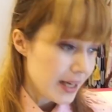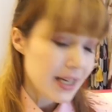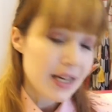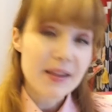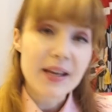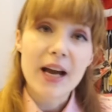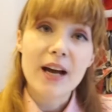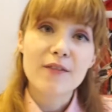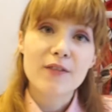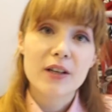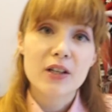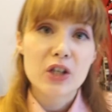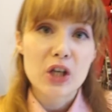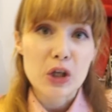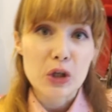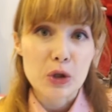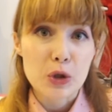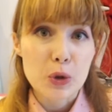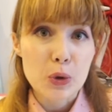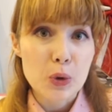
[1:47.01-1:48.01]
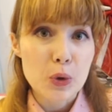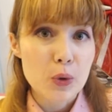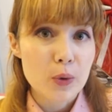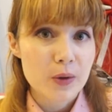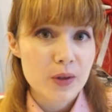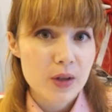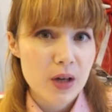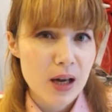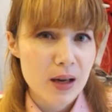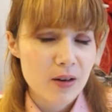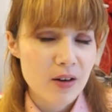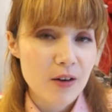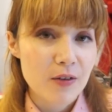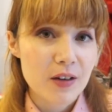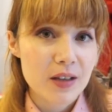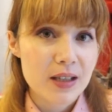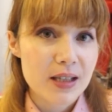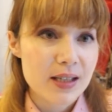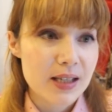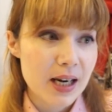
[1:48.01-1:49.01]
Yeah, they have actually two
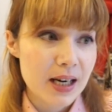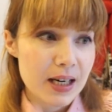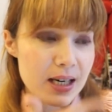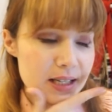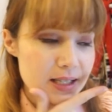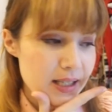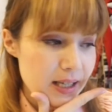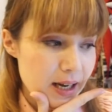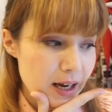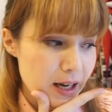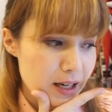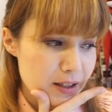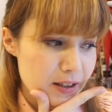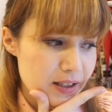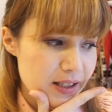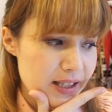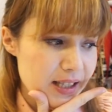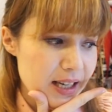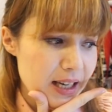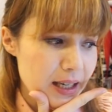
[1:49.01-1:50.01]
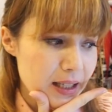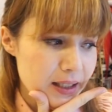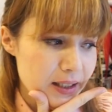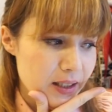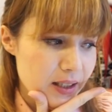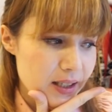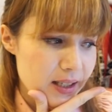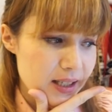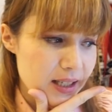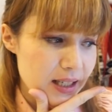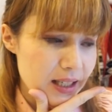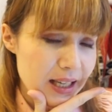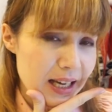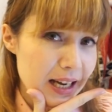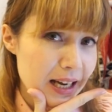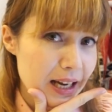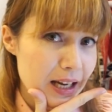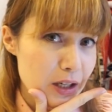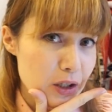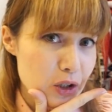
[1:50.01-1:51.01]
graphic designers. It's
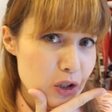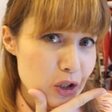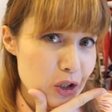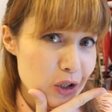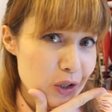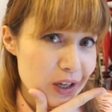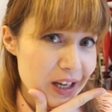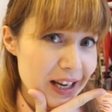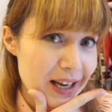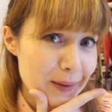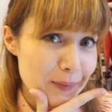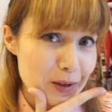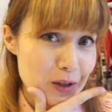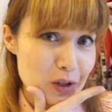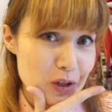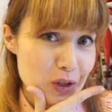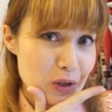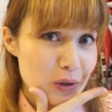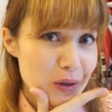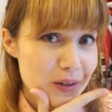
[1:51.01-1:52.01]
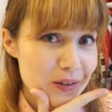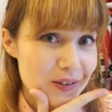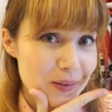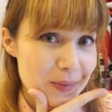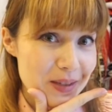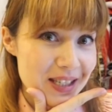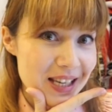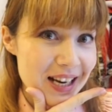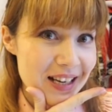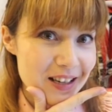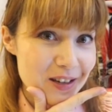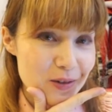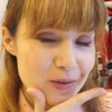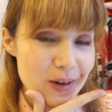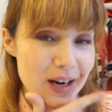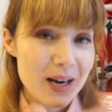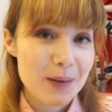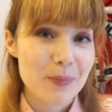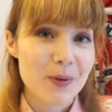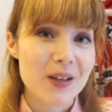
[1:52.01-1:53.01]
Zeeling and Chui. I'm not sure if I'm saying that
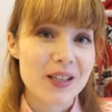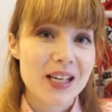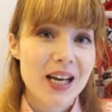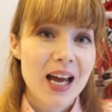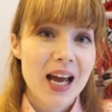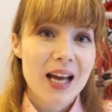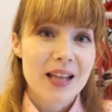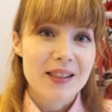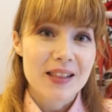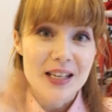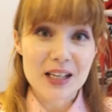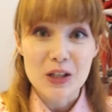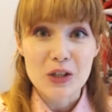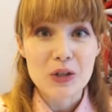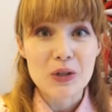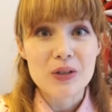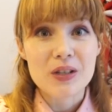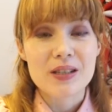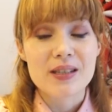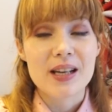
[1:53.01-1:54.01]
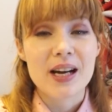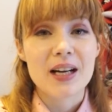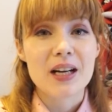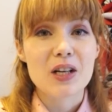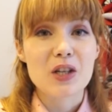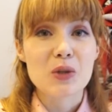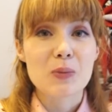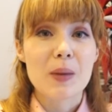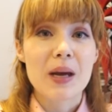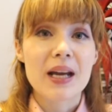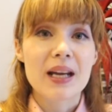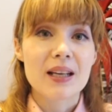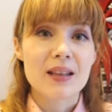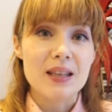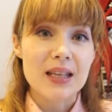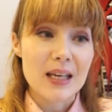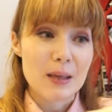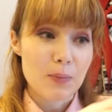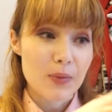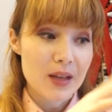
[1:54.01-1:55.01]
right, but these two designers make
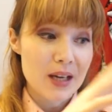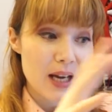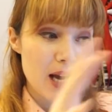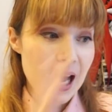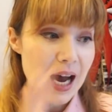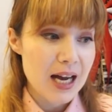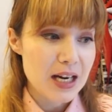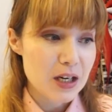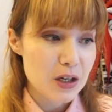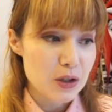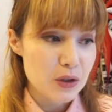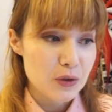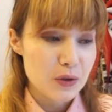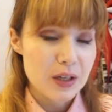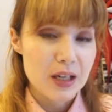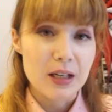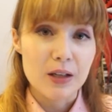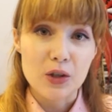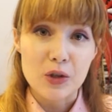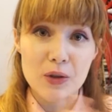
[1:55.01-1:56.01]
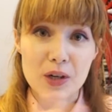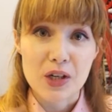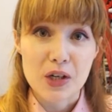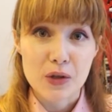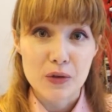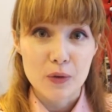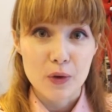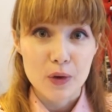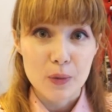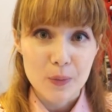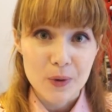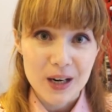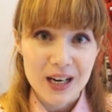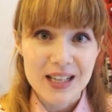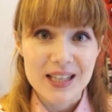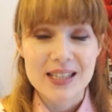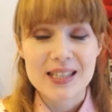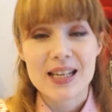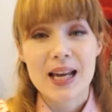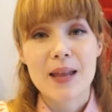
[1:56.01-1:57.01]
the ideas, the illustrations for the
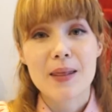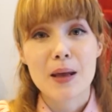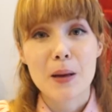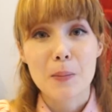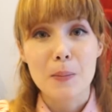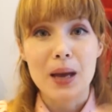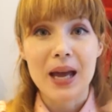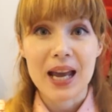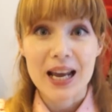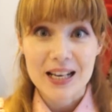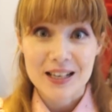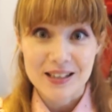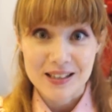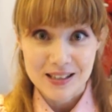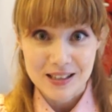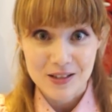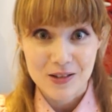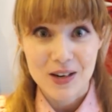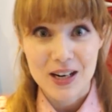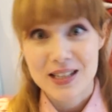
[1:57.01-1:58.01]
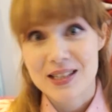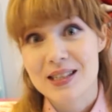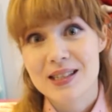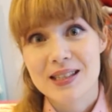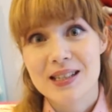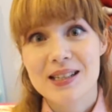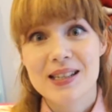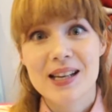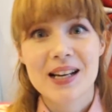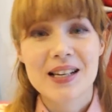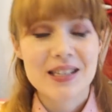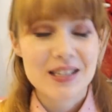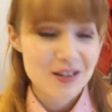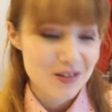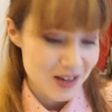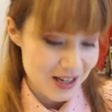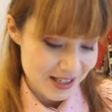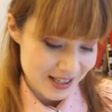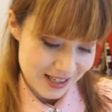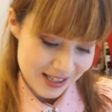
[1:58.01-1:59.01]
prints, and then May does the dresses, designs the
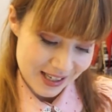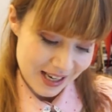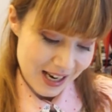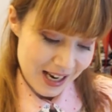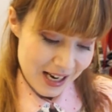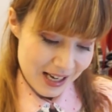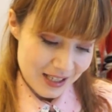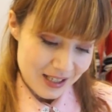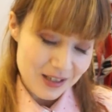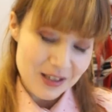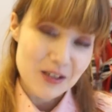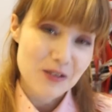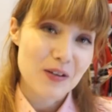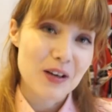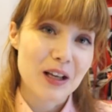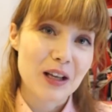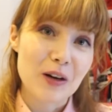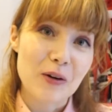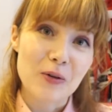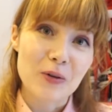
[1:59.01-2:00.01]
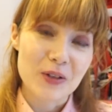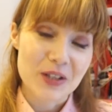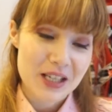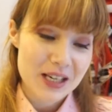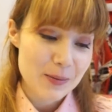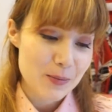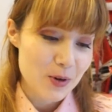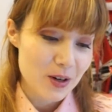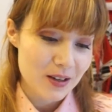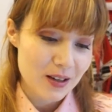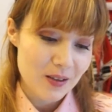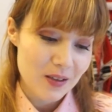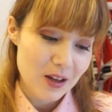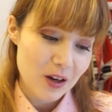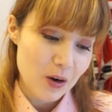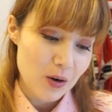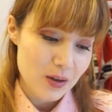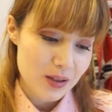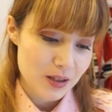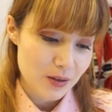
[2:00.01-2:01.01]
dresses. So it's a really cool teamwork that the
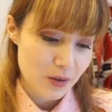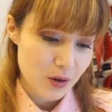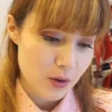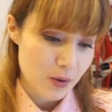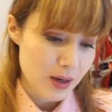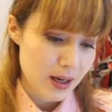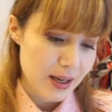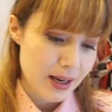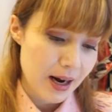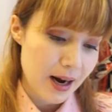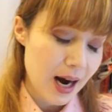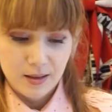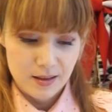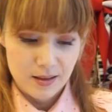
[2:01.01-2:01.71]
girls have going there.